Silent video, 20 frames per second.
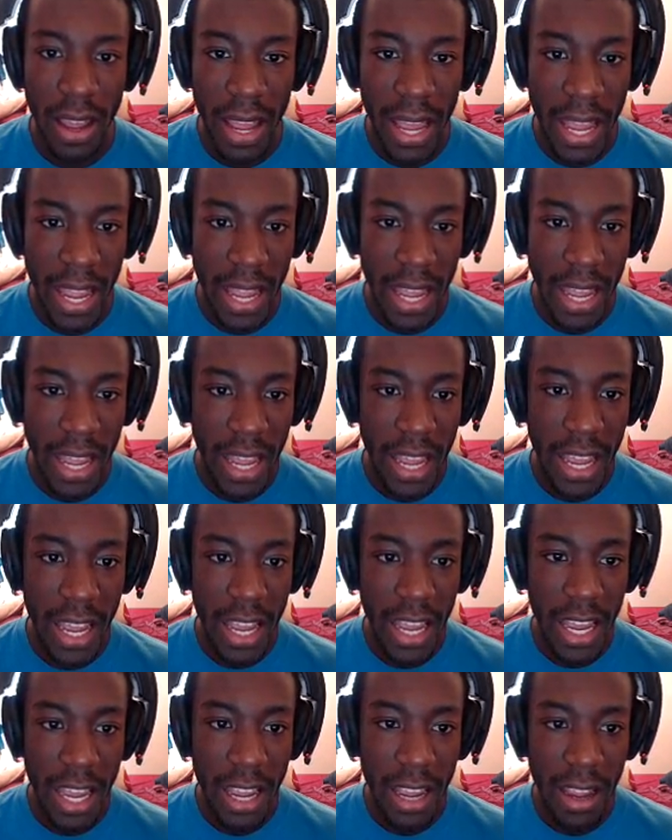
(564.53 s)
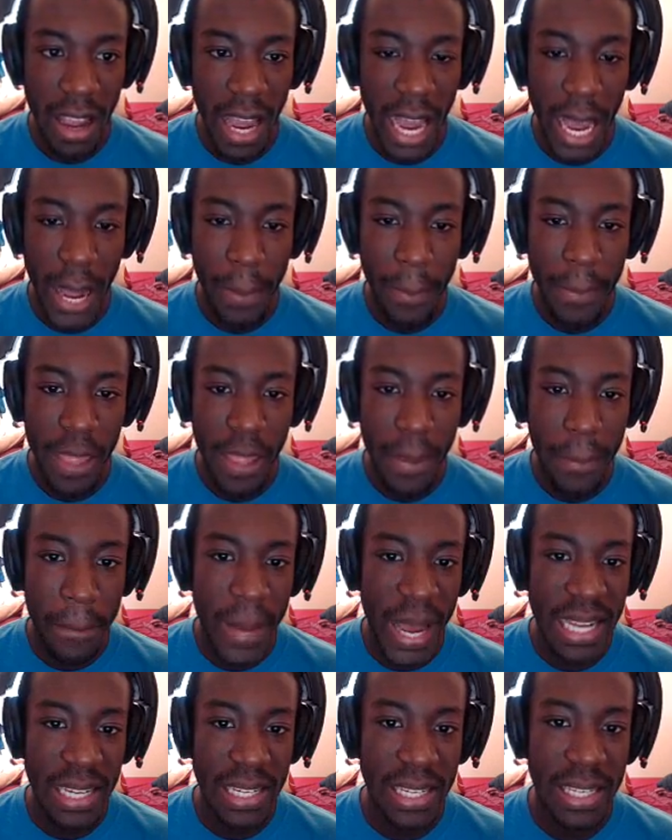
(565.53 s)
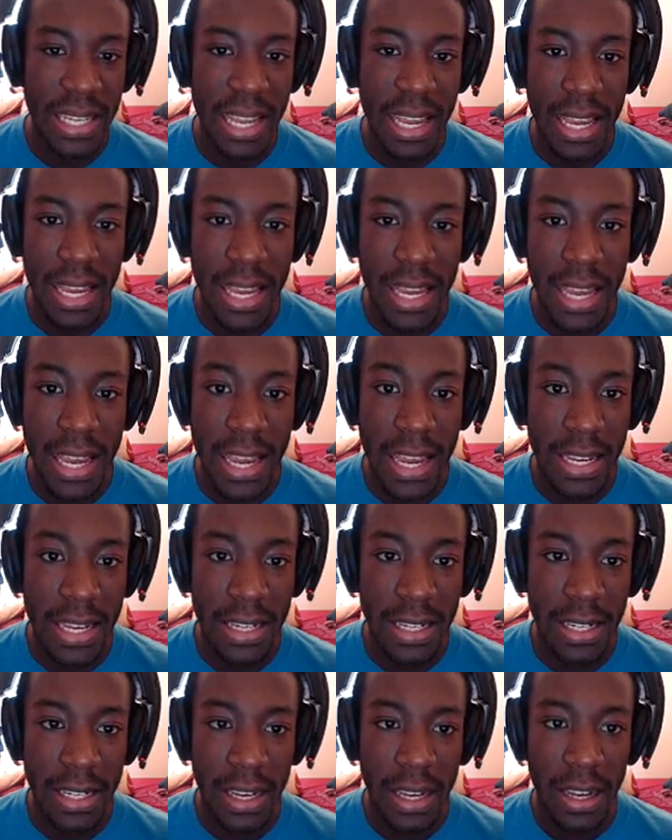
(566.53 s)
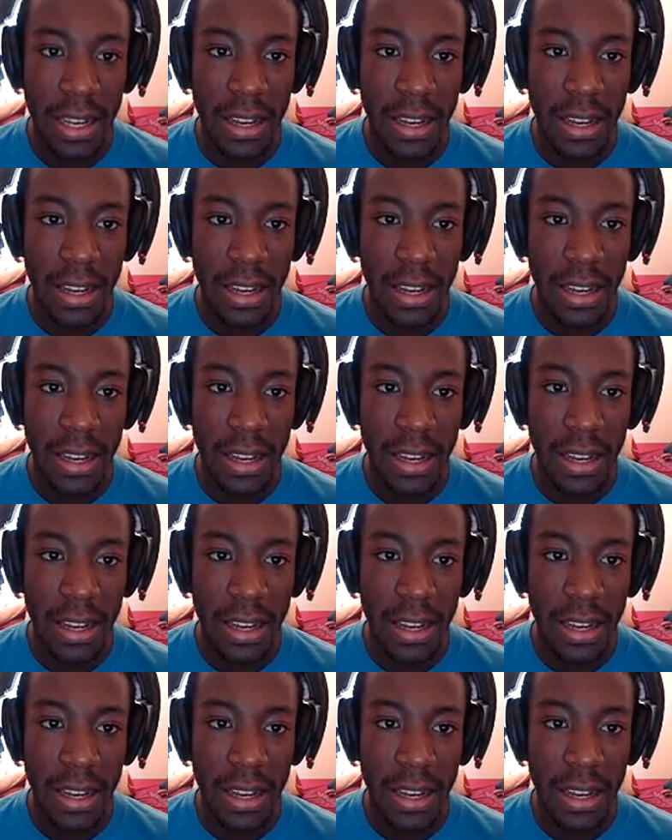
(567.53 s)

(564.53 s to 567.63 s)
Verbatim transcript: Hey, I'm the bestest.